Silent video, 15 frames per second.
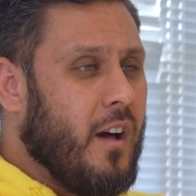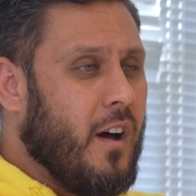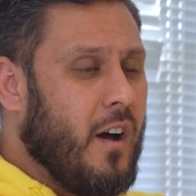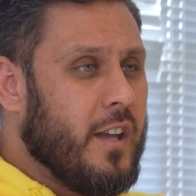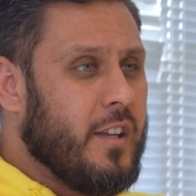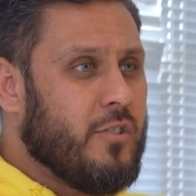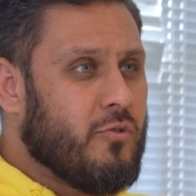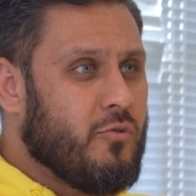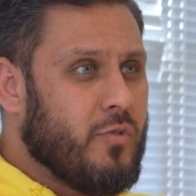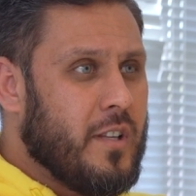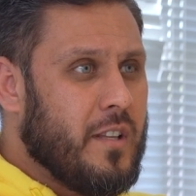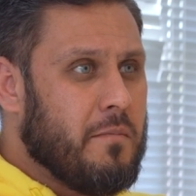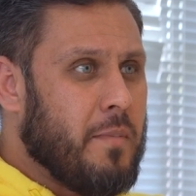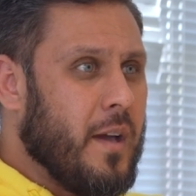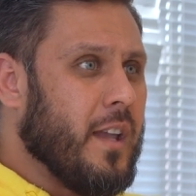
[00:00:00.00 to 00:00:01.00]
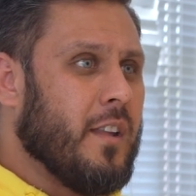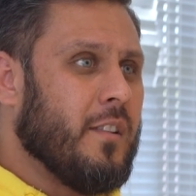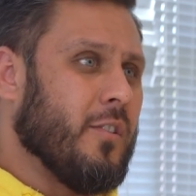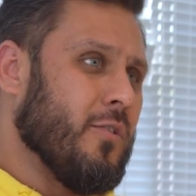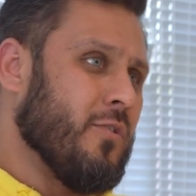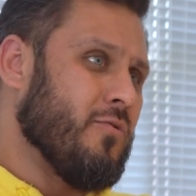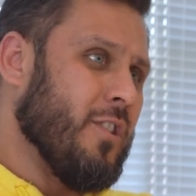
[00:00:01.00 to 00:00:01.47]
high street bank in
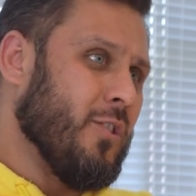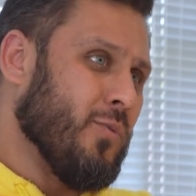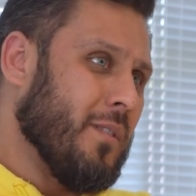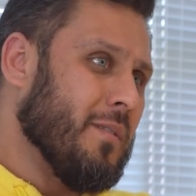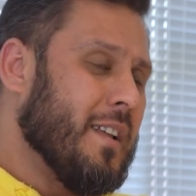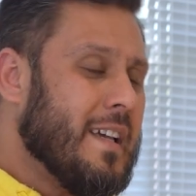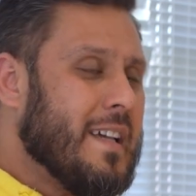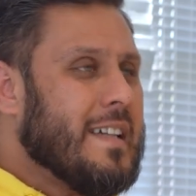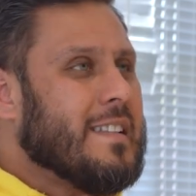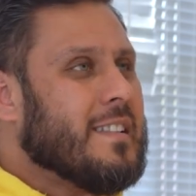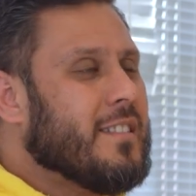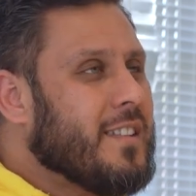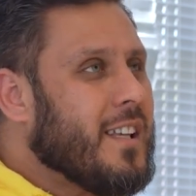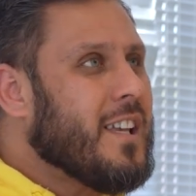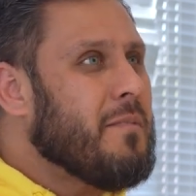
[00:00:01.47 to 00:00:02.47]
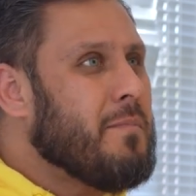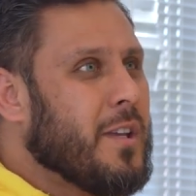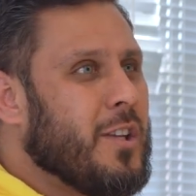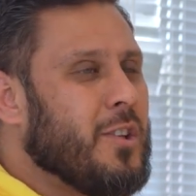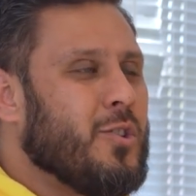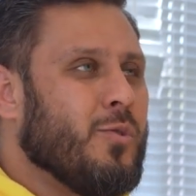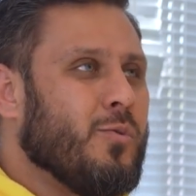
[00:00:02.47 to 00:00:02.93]
the country as well. The second big
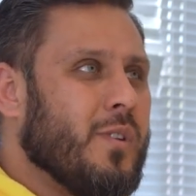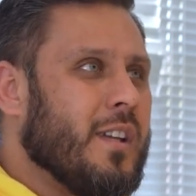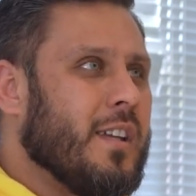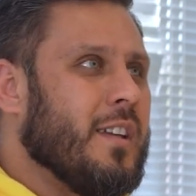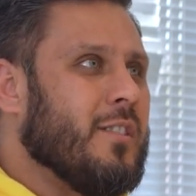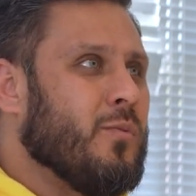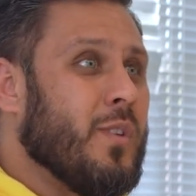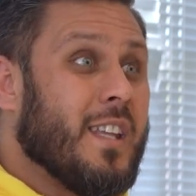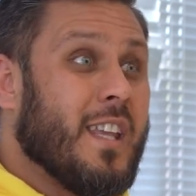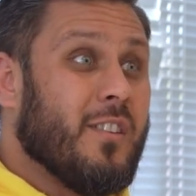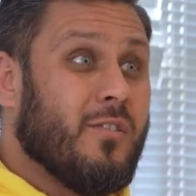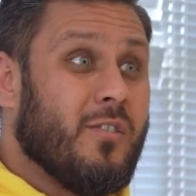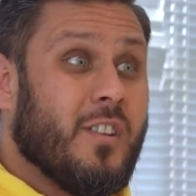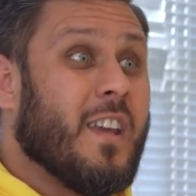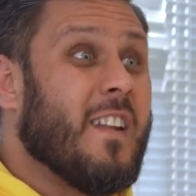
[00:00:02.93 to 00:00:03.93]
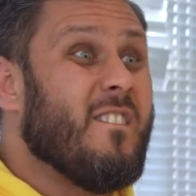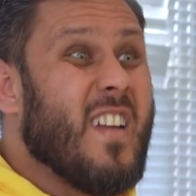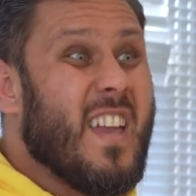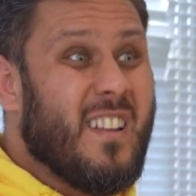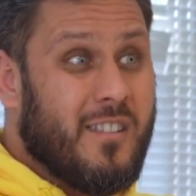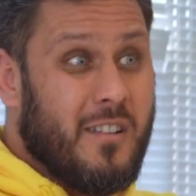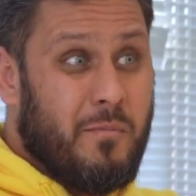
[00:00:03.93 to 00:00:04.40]
issue is when it gets to the
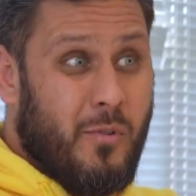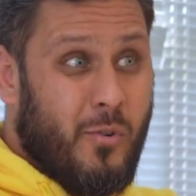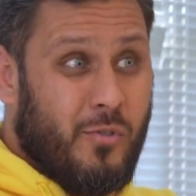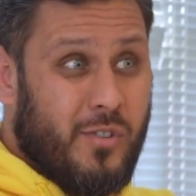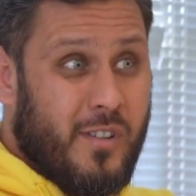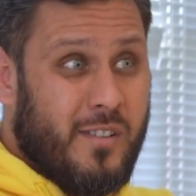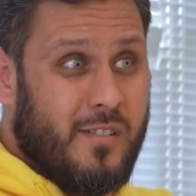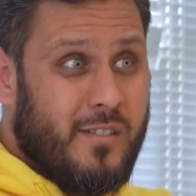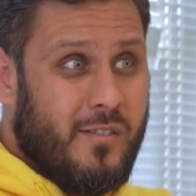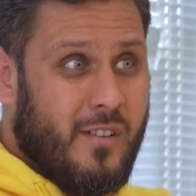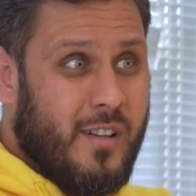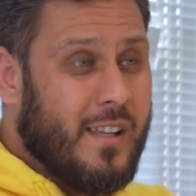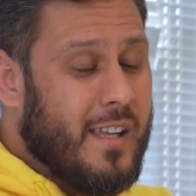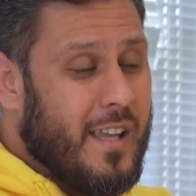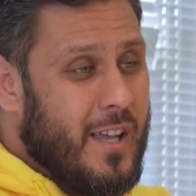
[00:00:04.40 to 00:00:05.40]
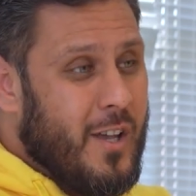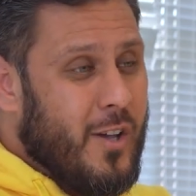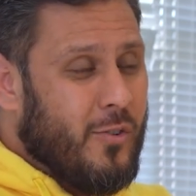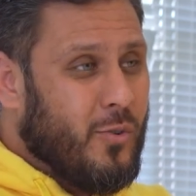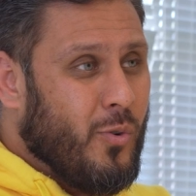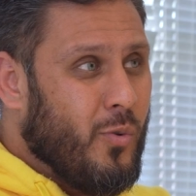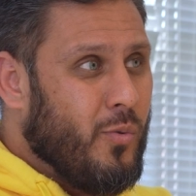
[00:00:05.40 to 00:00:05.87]
conveyancing process, right?
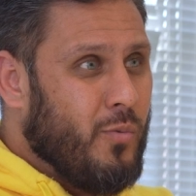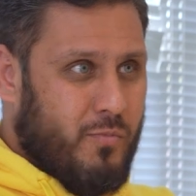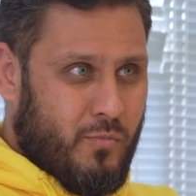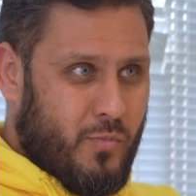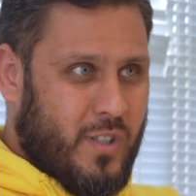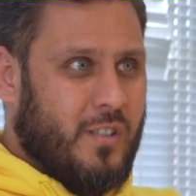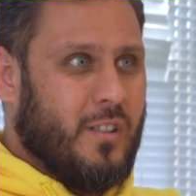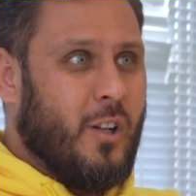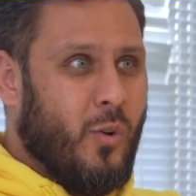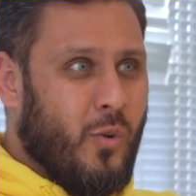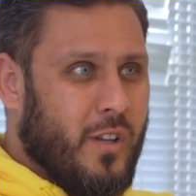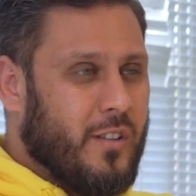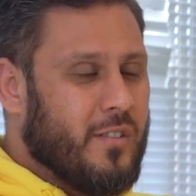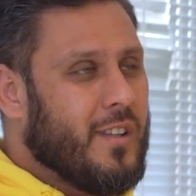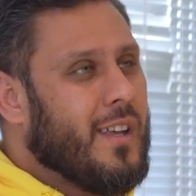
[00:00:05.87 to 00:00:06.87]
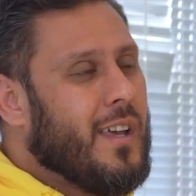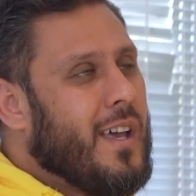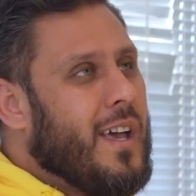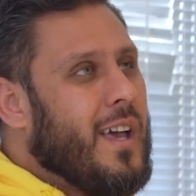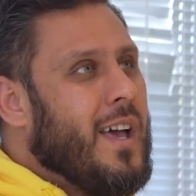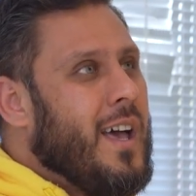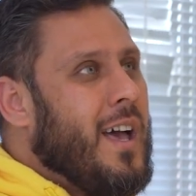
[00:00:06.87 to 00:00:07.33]
So, which is the lawyers.
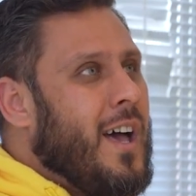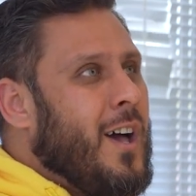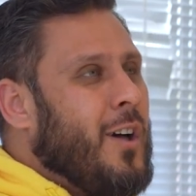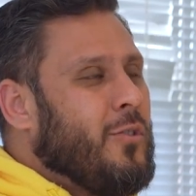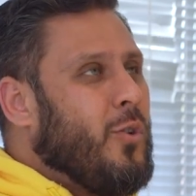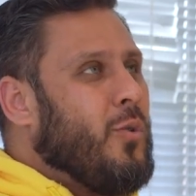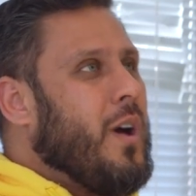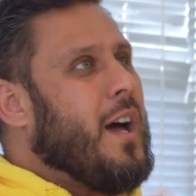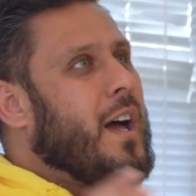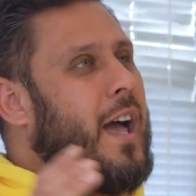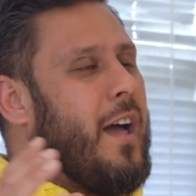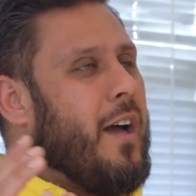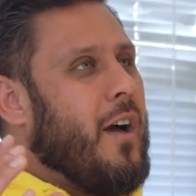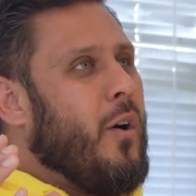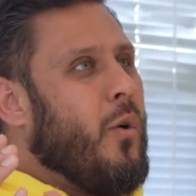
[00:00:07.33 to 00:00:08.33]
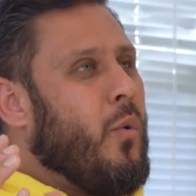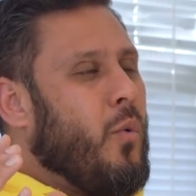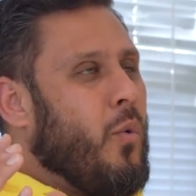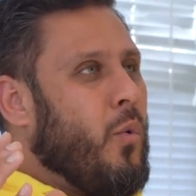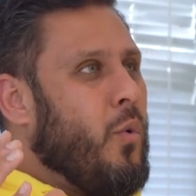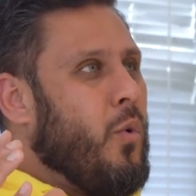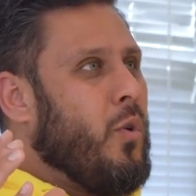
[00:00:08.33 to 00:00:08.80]
So
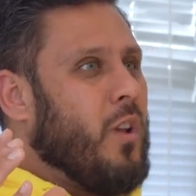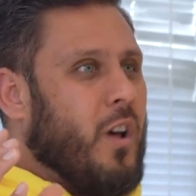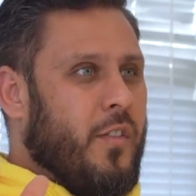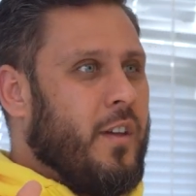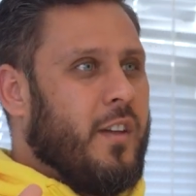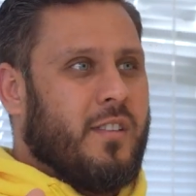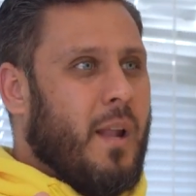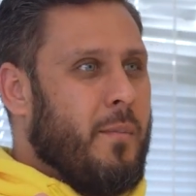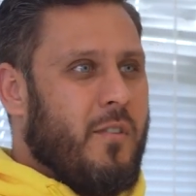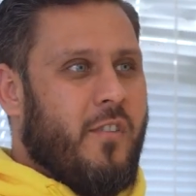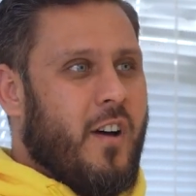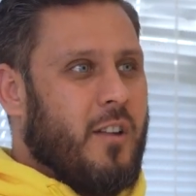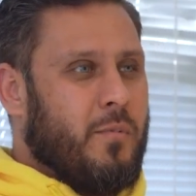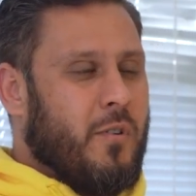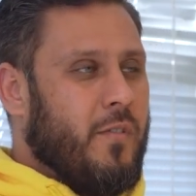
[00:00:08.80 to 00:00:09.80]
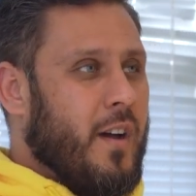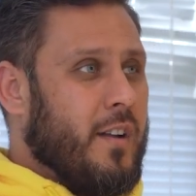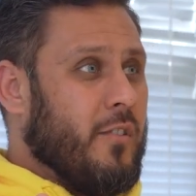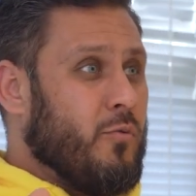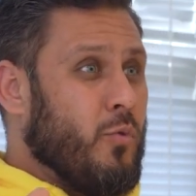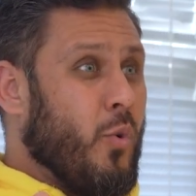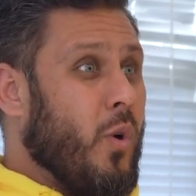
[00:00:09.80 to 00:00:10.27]
all other Islamic finance
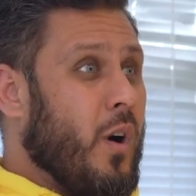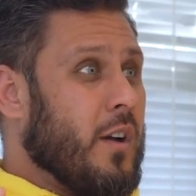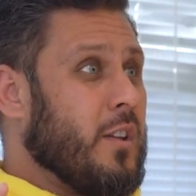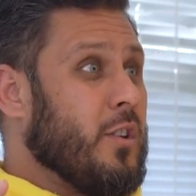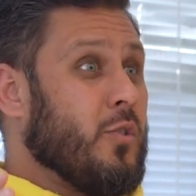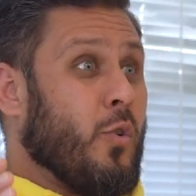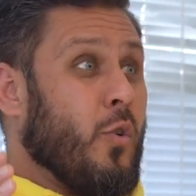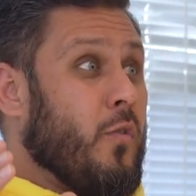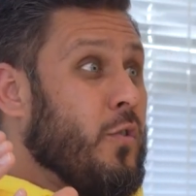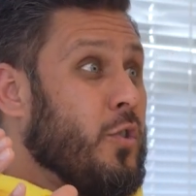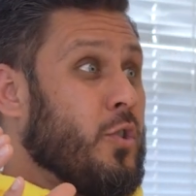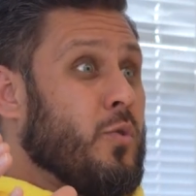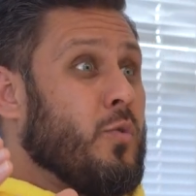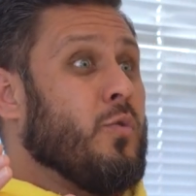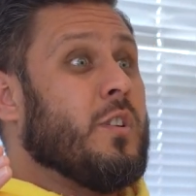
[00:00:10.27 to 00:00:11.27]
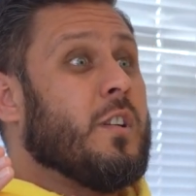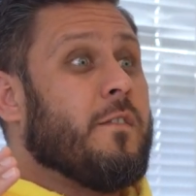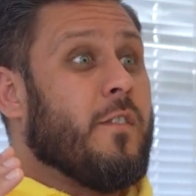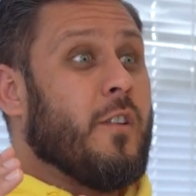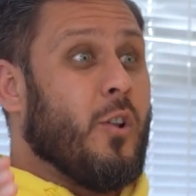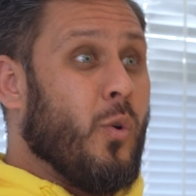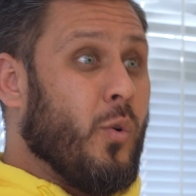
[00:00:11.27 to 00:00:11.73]
providers require you to go for 2
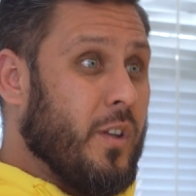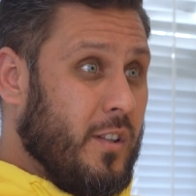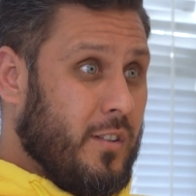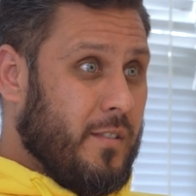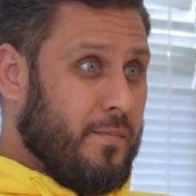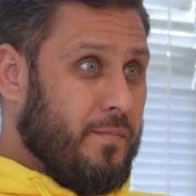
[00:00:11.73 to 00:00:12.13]
different lawyers.